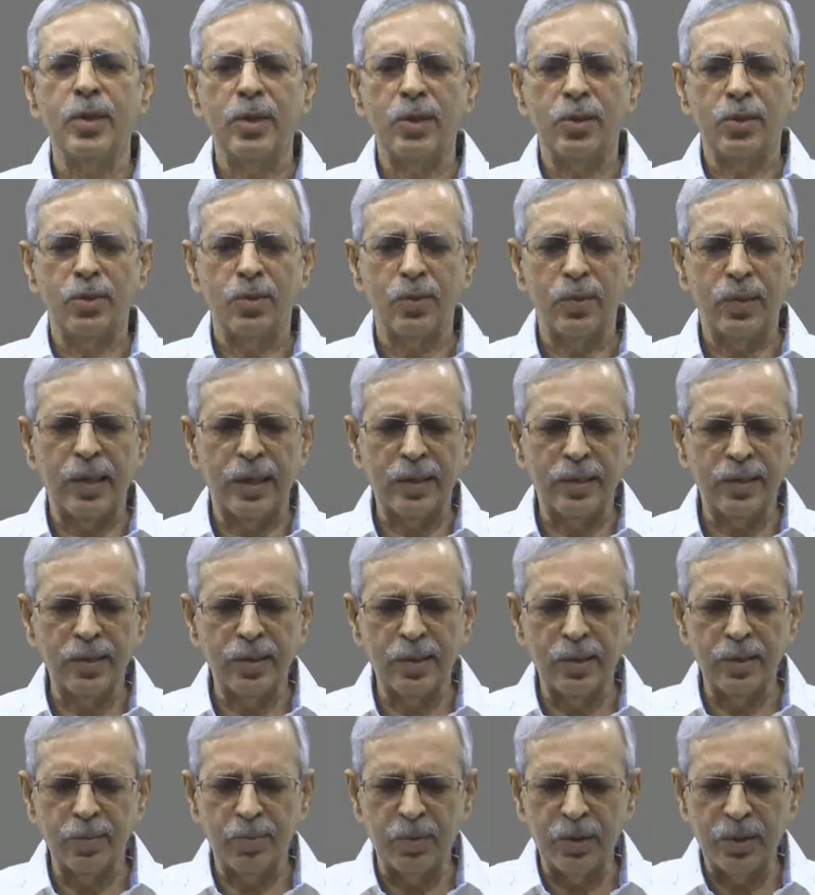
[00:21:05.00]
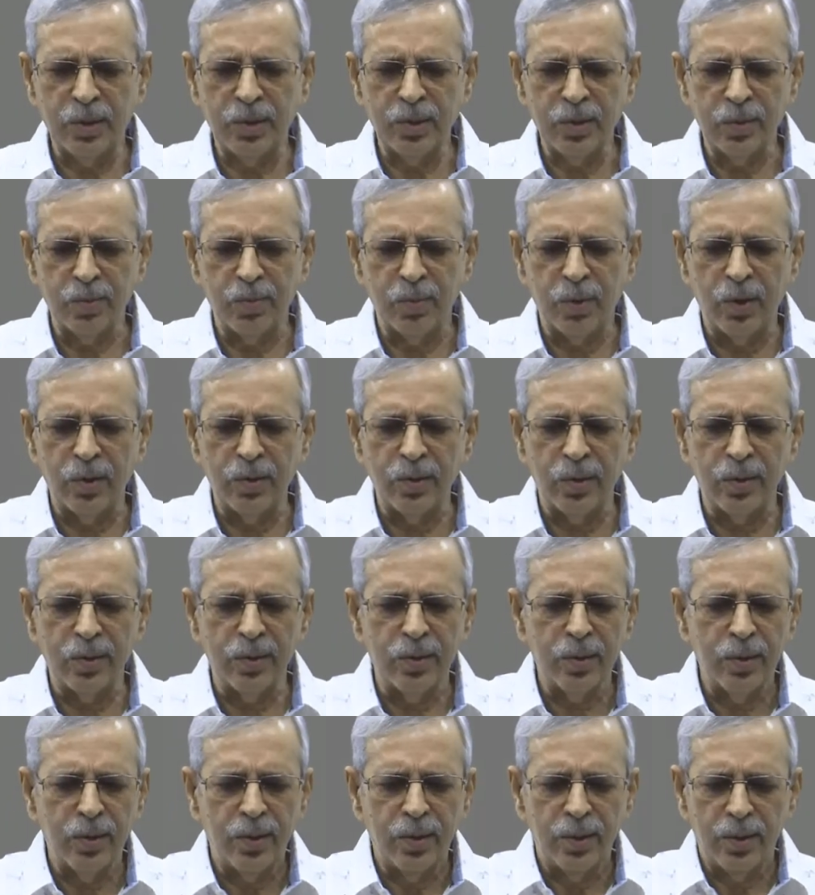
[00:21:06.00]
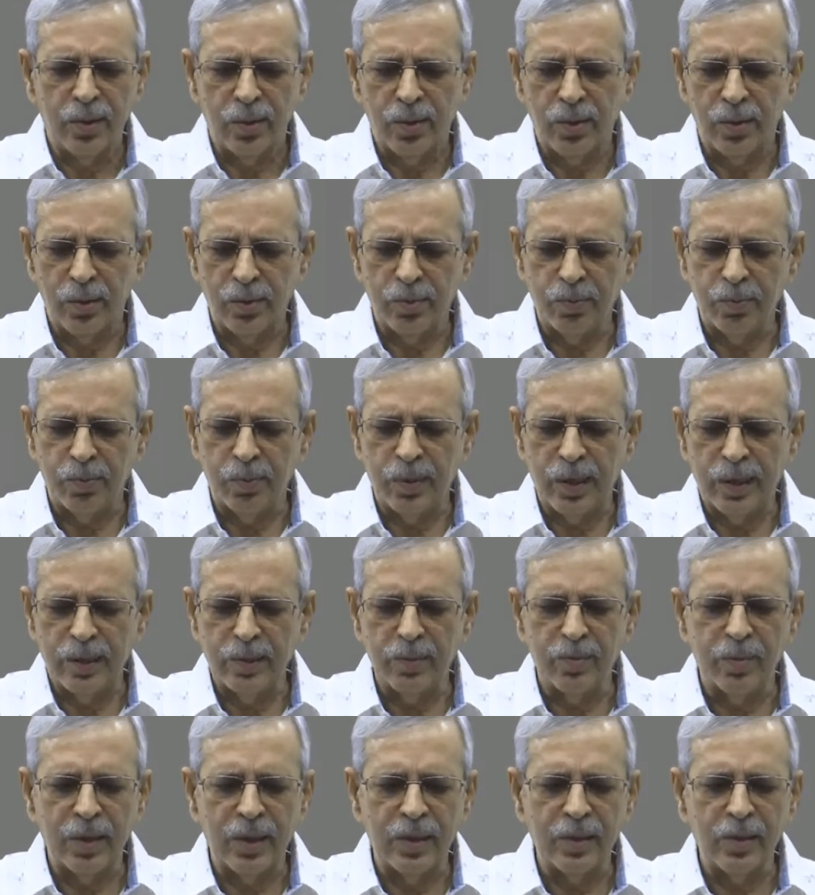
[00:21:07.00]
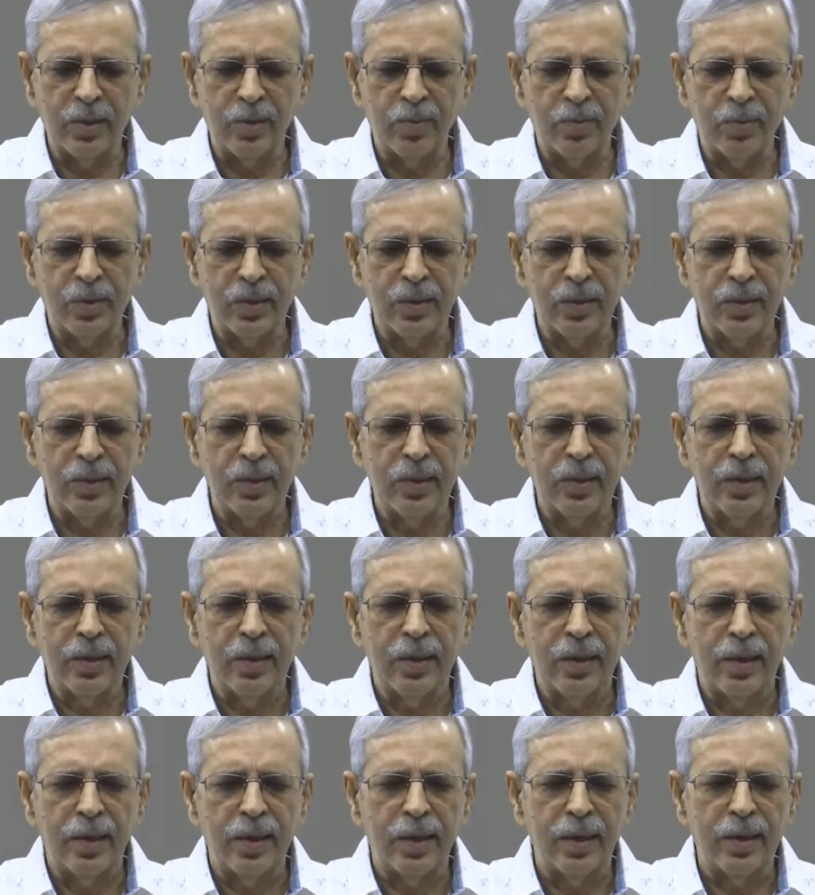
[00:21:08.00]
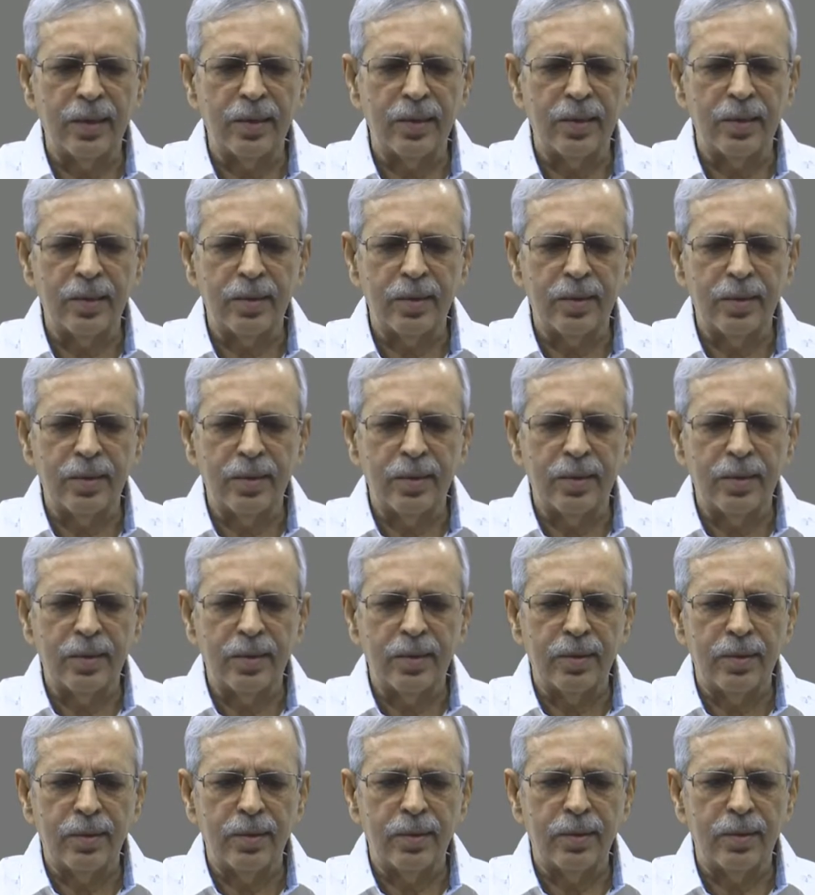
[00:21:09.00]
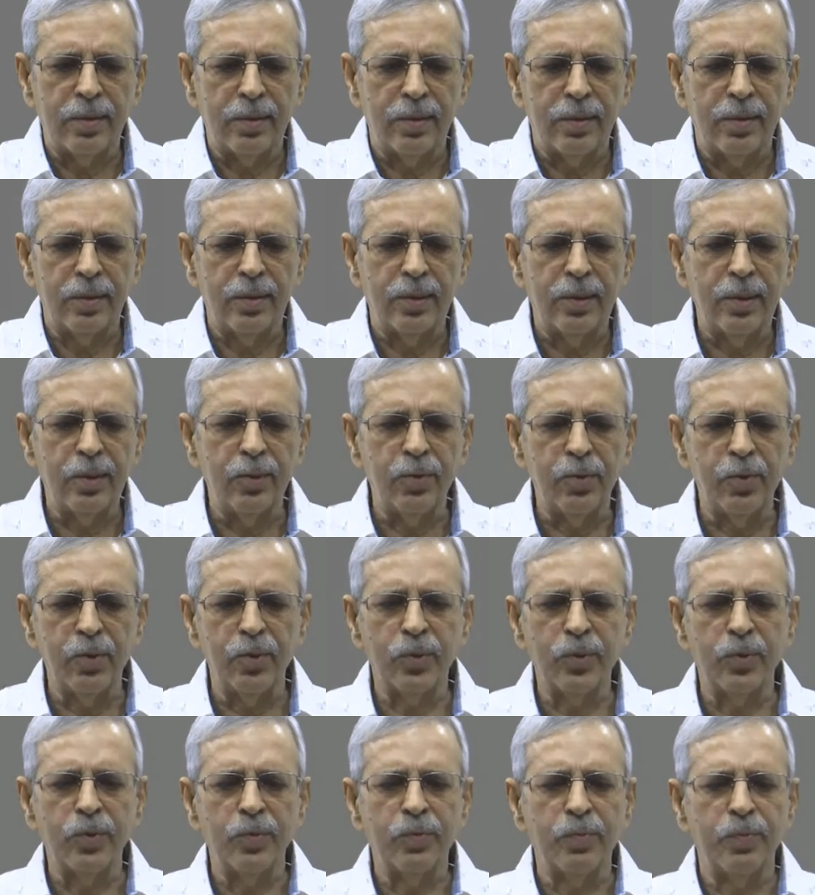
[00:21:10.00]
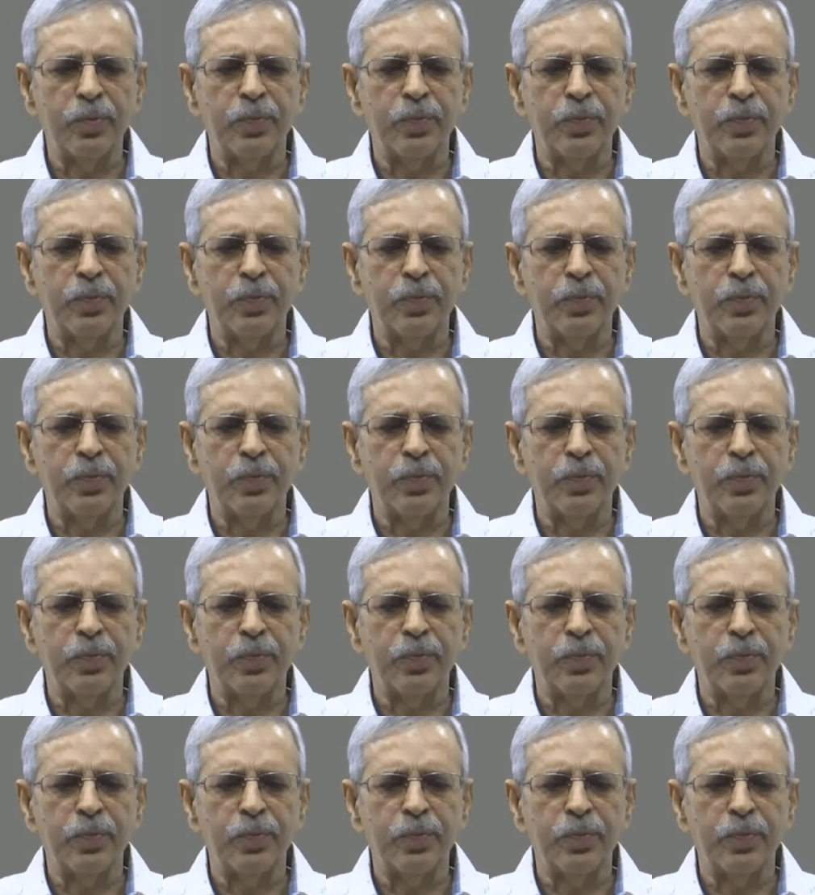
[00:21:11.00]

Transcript: So, that is the basic model of mind management, and therefore,